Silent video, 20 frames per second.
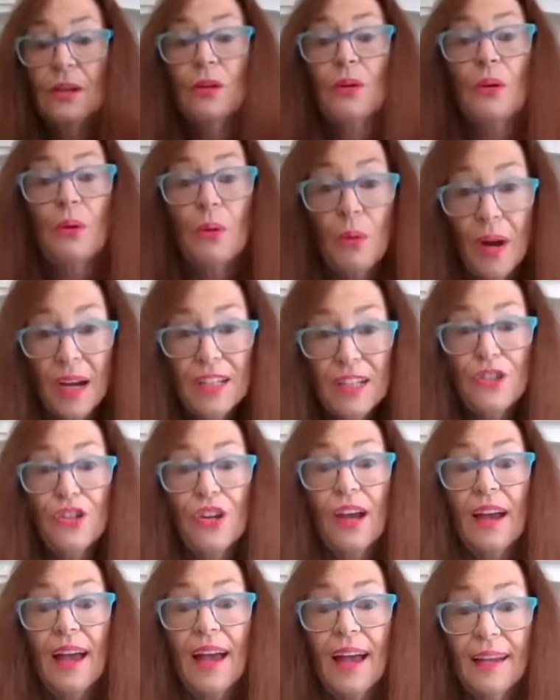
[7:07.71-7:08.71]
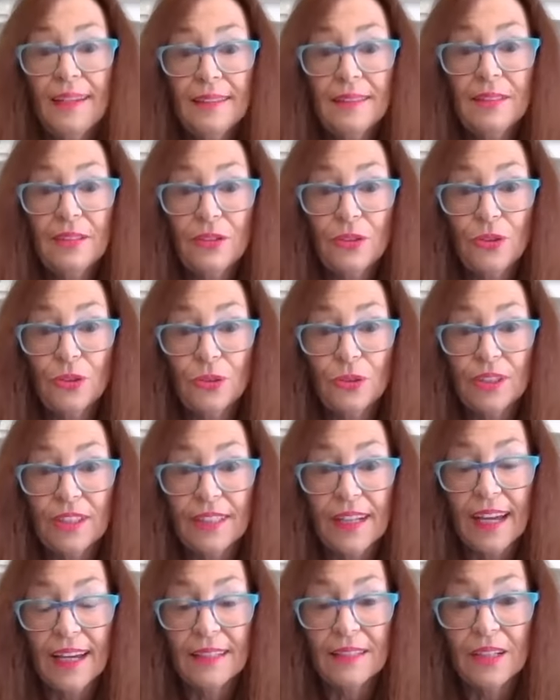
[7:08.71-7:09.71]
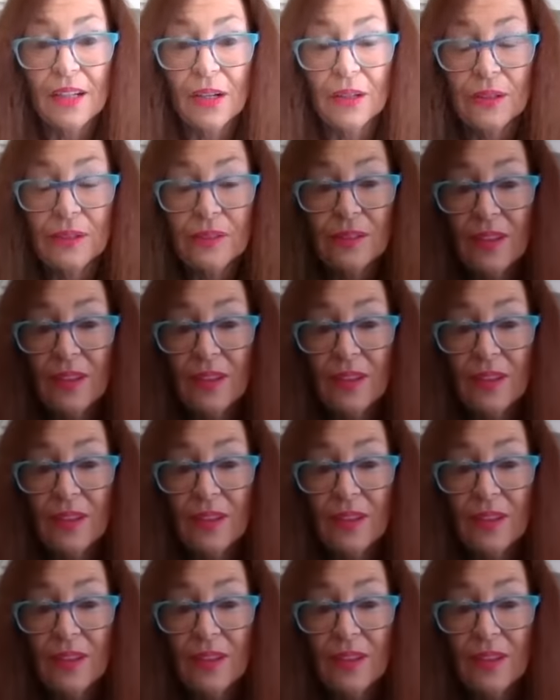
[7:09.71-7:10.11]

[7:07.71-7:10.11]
Croatia has joined NATO.